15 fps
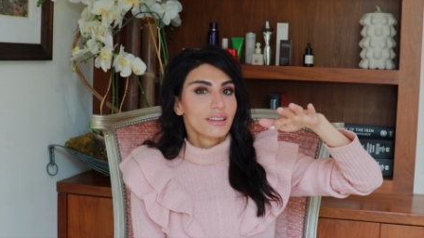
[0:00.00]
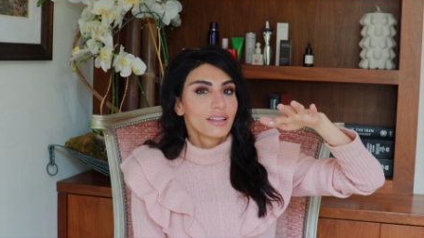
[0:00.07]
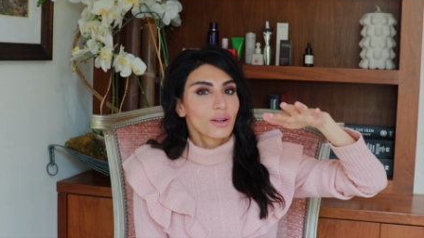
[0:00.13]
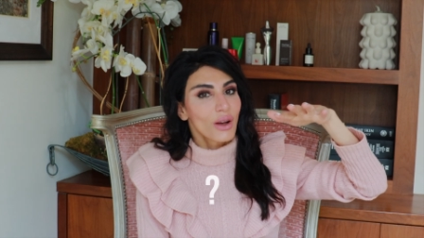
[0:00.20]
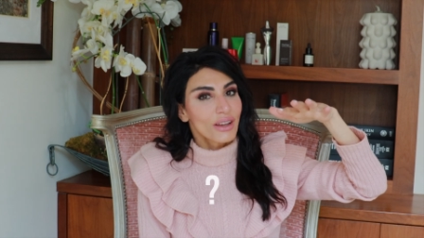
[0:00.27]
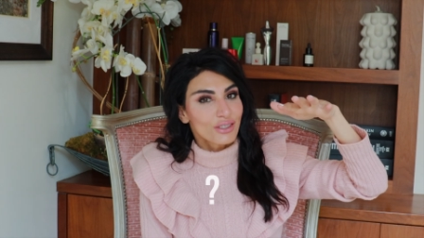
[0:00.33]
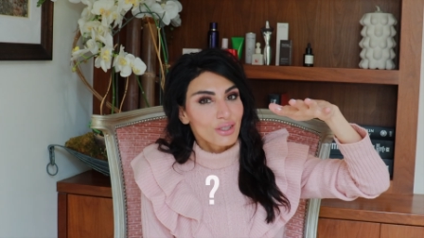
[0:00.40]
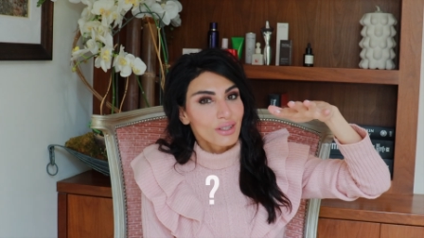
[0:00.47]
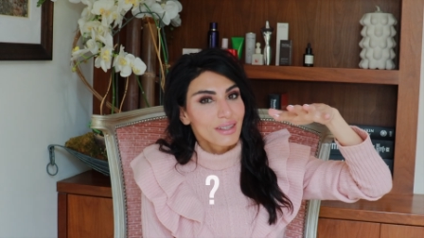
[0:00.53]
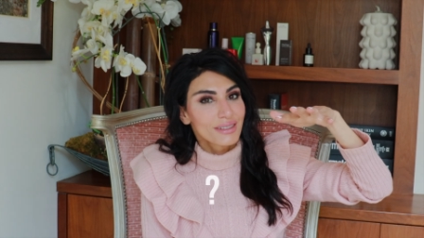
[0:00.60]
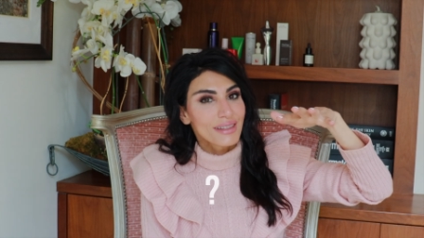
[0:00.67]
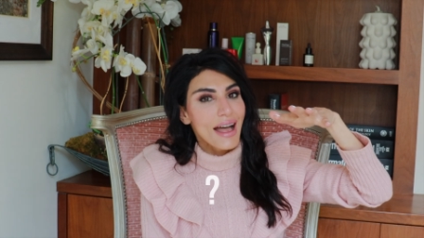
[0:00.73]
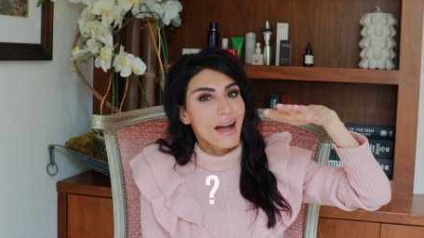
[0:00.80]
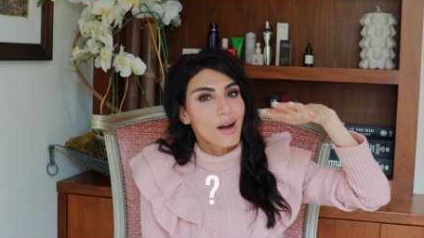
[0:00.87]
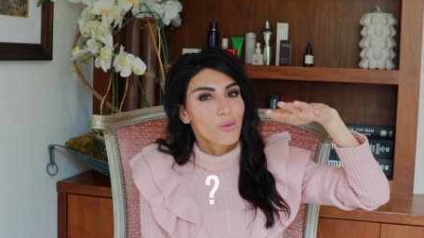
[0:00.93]
The question
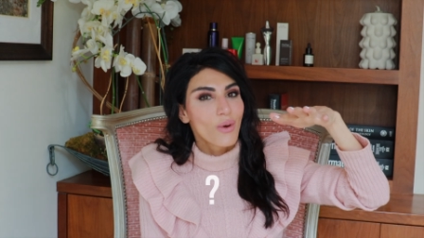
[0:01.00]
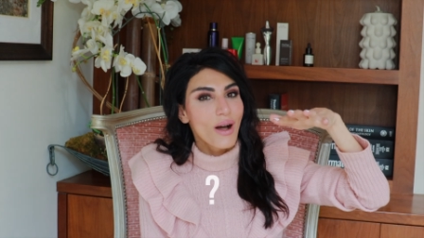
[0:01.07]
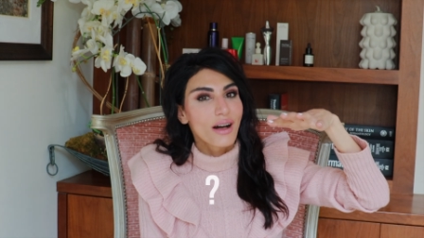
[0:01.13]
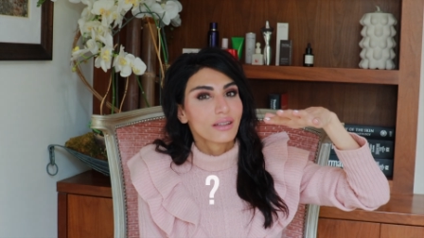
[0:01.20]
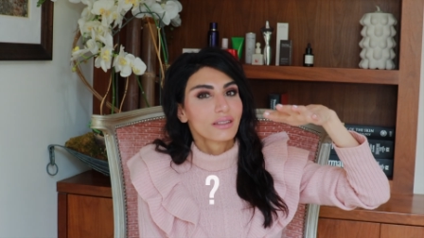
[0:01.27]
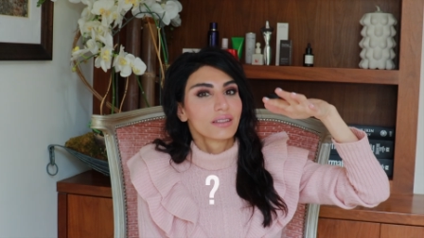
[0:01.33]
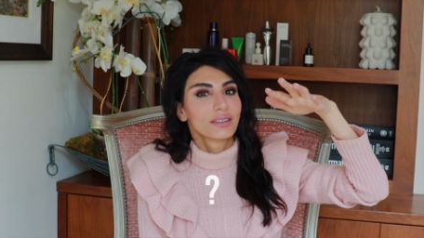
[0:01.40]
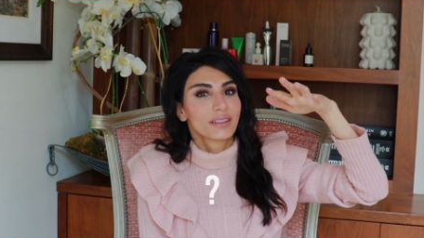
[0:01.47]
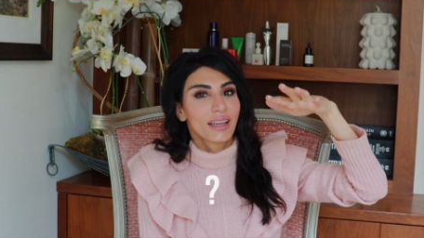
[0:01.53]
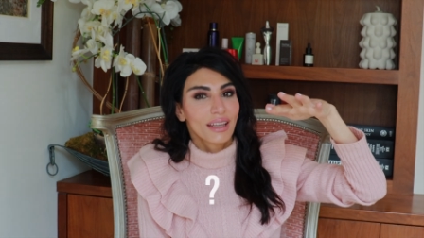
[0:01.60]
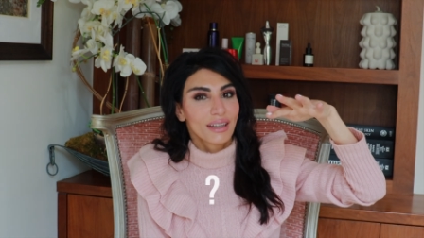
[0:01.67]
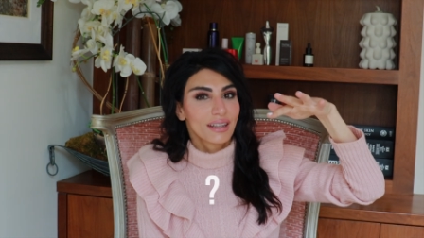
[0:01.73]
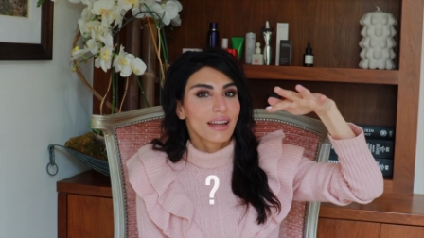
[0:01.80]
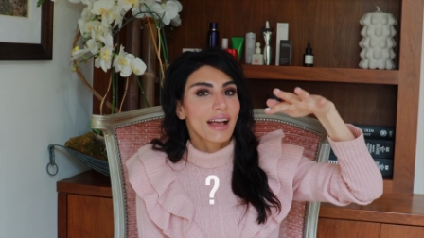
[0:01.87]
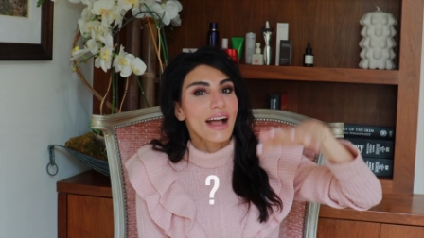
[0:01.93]
is, how well
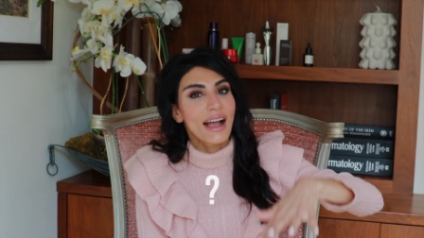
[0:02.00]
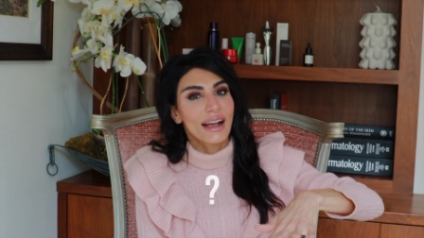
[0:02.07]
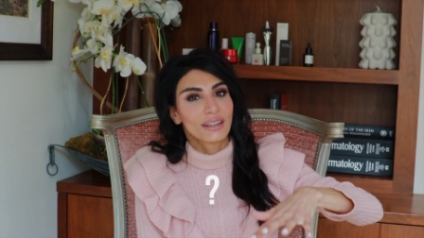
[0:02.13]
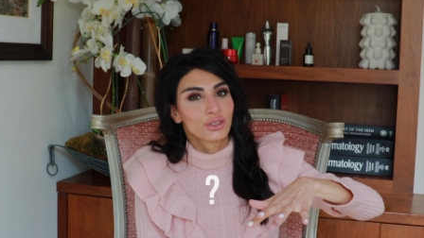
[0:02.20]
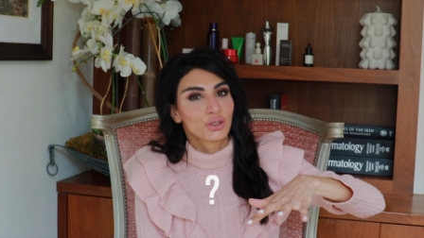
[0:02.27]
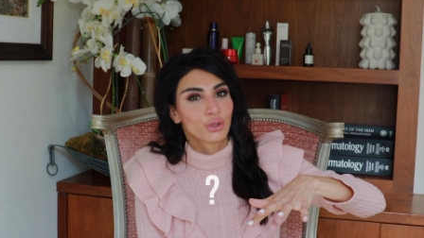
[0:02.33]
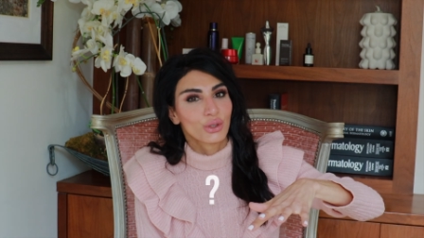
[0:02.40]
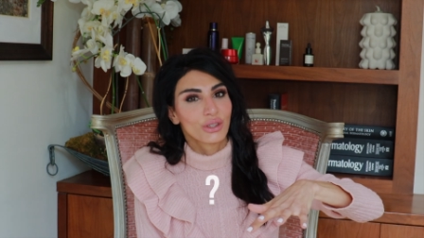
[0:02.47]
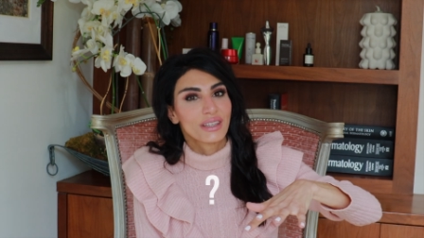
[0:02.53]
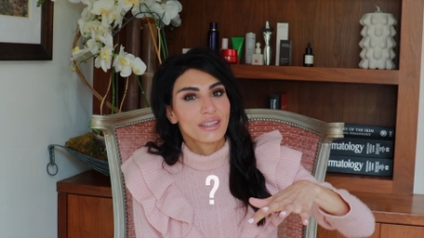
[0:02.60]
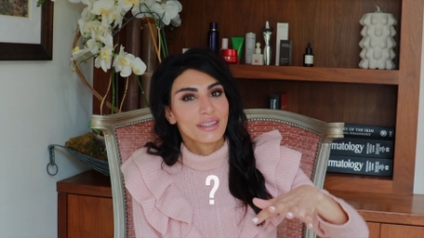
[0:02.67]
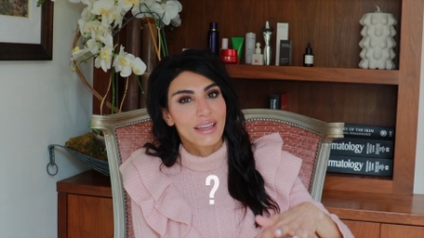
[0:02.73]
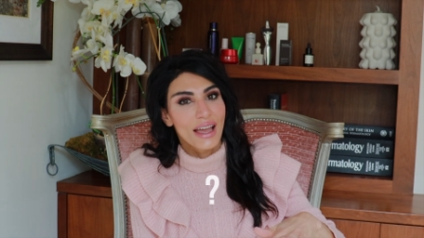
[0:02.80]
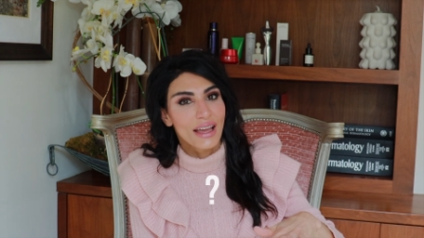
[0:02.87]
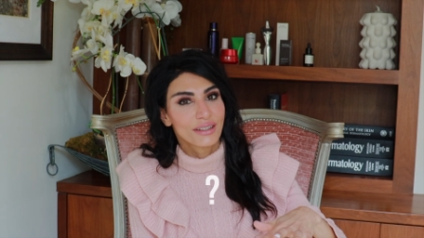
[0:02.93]
can it actually
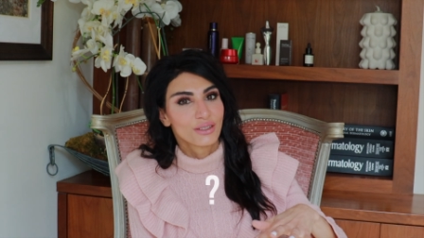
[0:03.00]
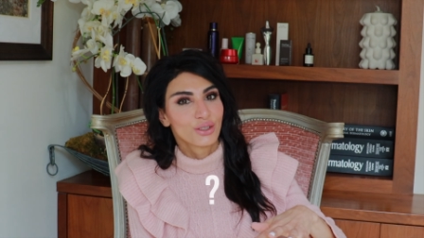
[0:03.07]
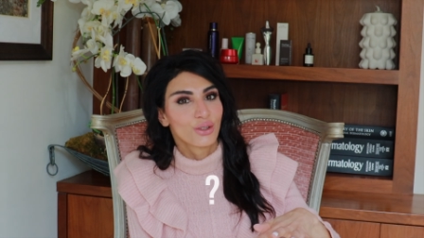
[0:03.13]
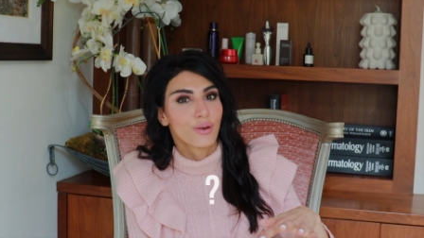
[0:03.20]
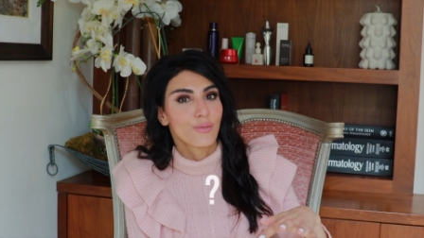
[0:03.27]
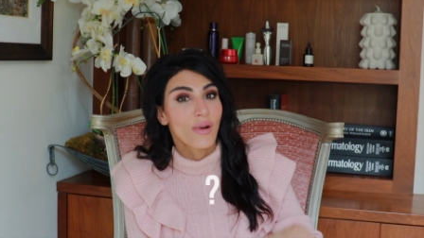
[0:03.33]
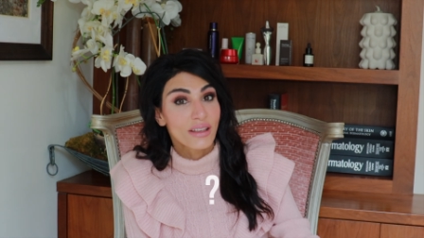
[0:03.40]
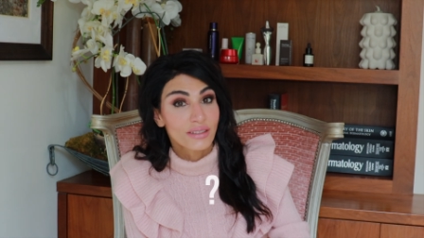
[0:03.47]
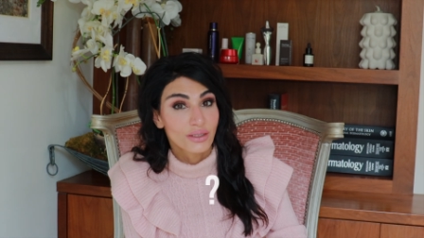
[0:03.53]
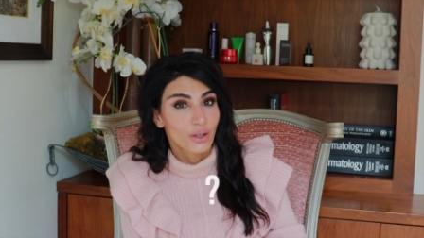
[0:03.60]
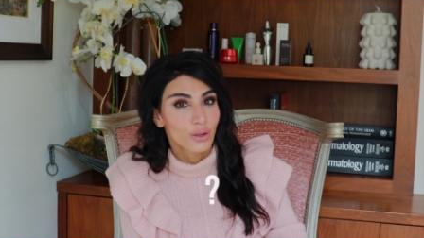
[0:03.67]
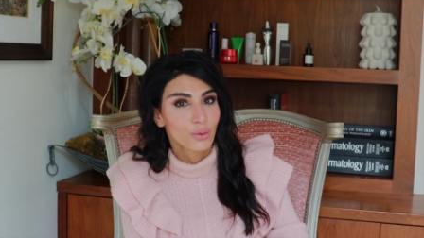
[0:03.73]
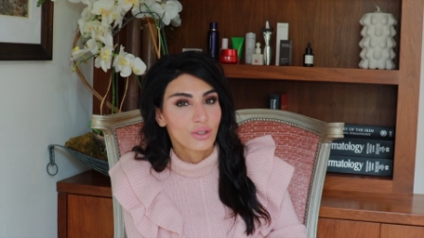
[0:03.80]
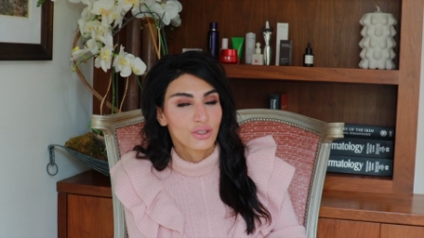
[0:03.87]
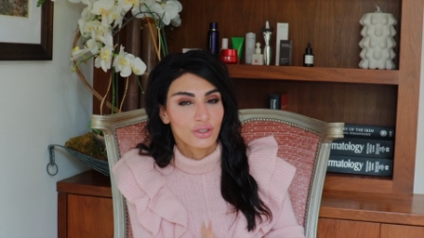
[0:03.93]
get to the
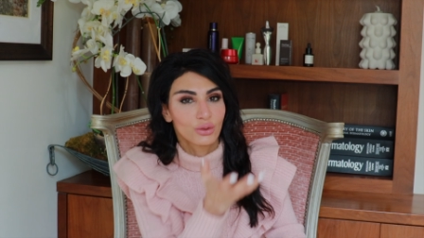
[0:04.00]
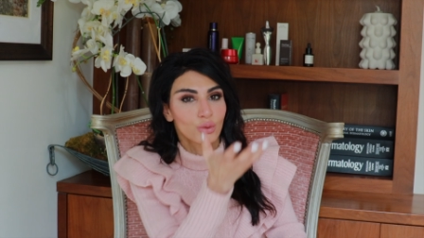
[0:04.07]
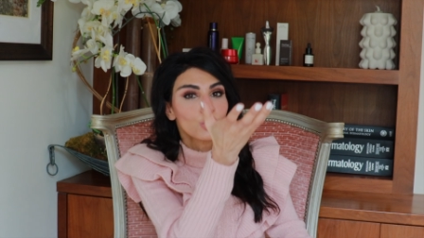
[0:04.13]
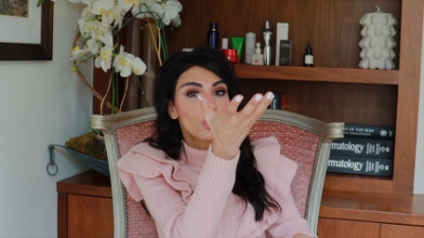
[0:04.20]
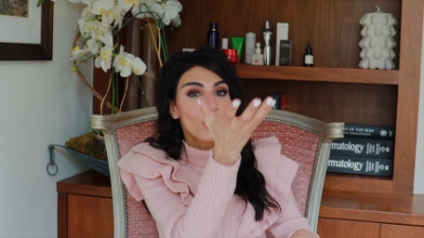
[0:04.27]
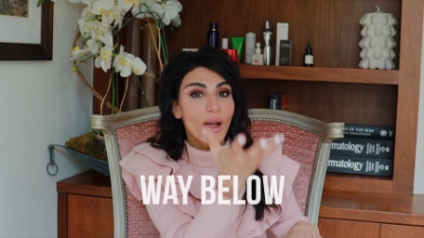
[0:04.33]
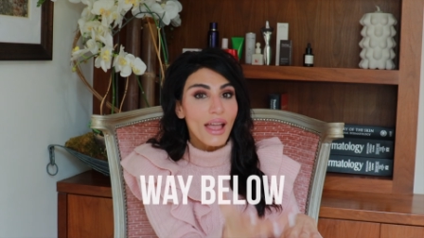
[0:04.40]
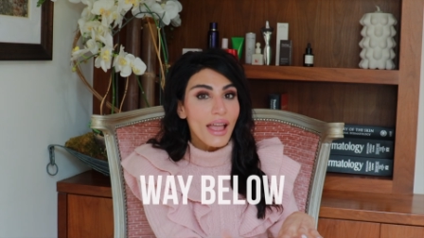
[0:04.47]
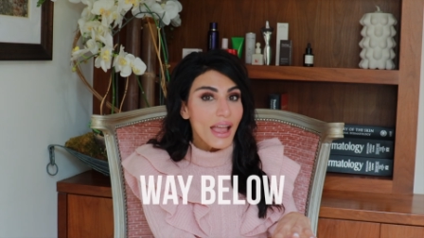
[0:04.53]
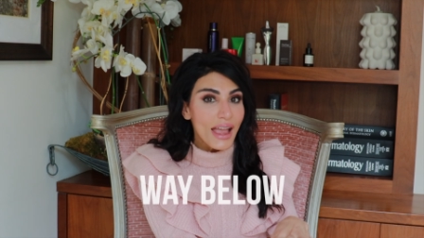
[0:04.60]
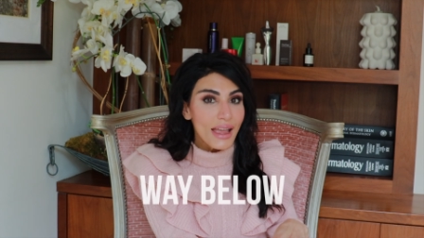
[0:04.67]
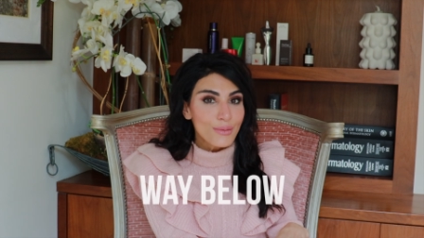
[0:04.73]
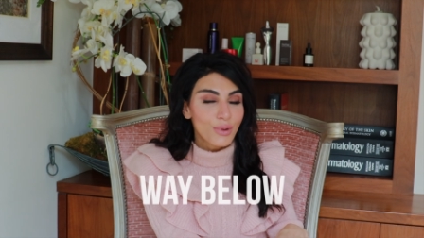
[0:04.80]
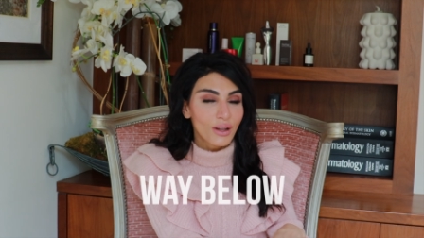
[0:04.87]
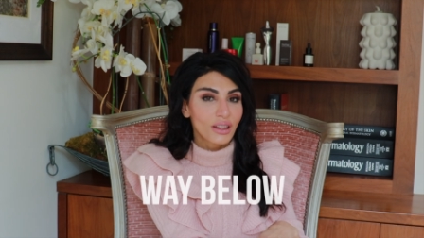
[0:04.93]
muscle, which is
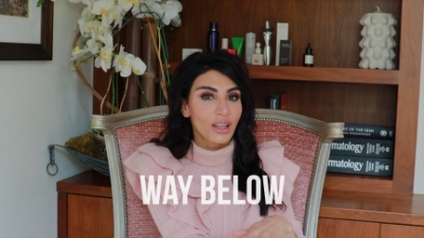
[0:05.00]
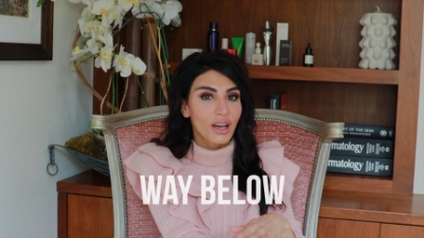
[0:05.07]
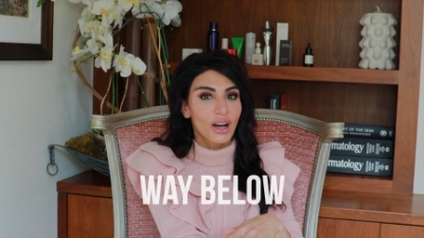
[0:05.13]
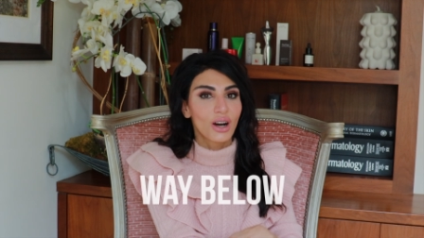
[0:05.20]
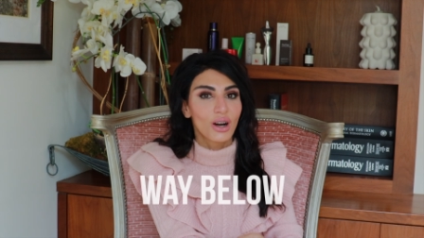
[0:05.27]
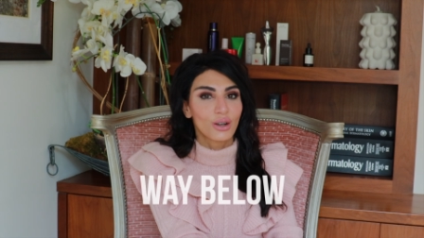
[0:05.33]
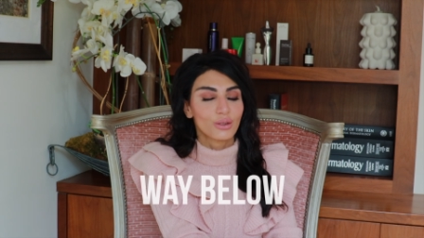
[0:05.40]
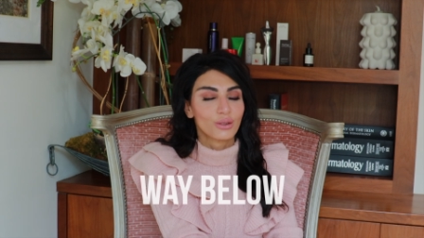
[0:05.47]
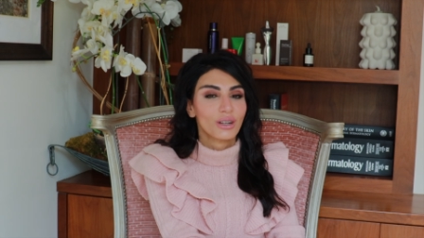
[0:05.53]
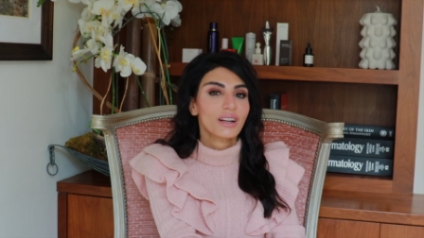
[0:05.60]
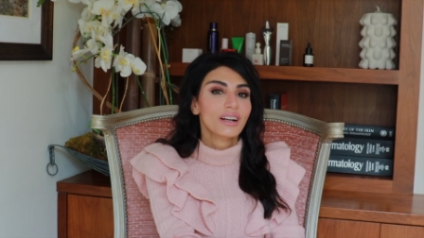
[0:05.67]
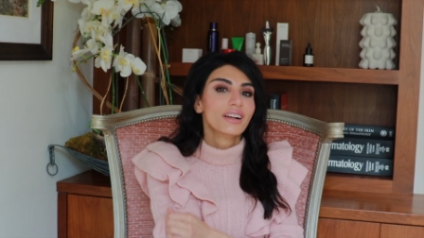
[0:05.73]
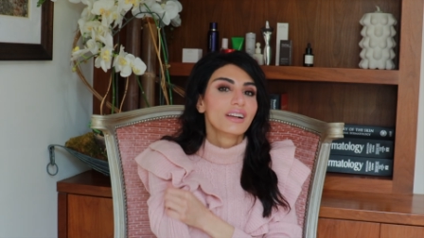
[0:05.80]
way below